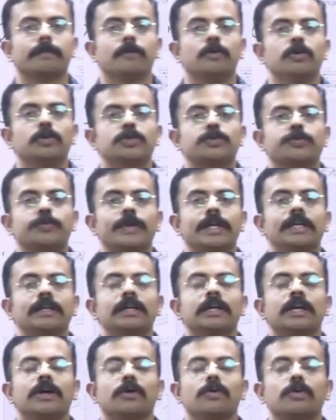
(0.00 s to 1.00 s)
Goods
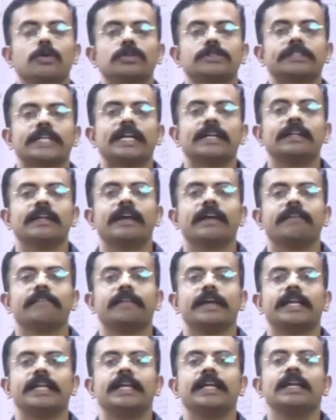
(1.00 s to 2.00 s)
at
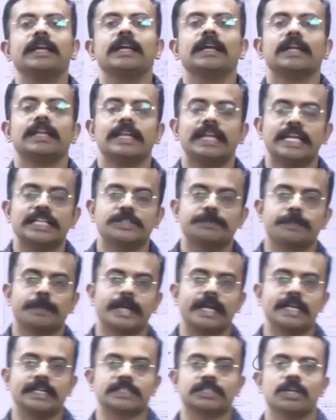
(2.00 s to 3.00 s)
very less
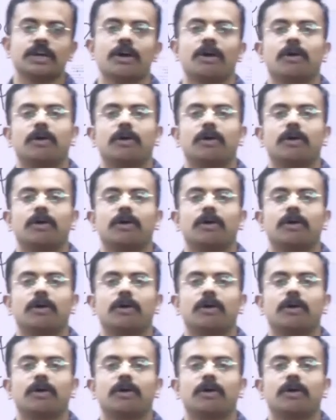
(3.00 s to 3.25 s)
price.